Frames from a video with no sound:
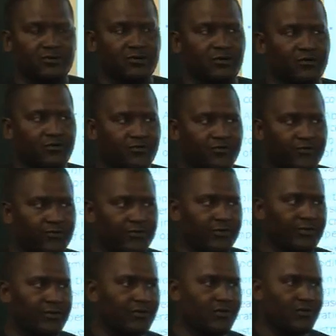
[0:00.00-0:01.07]
of
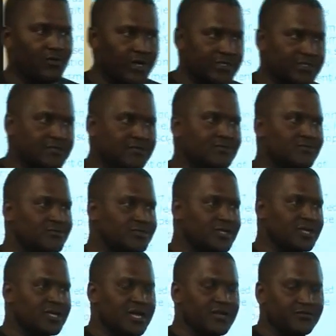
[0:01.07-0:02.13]
what we will
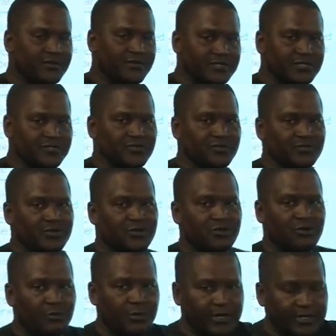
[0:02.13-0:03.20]
take advantage of the
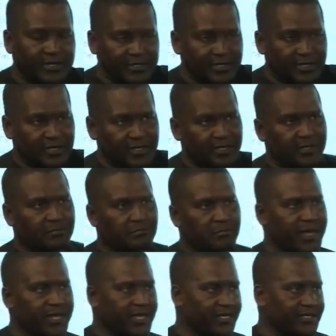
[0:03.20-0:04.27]
common
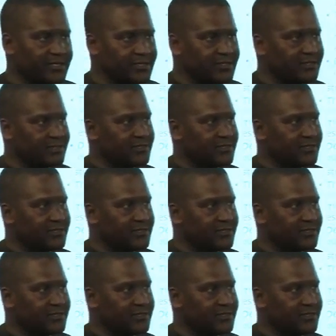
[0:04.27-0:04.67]
market,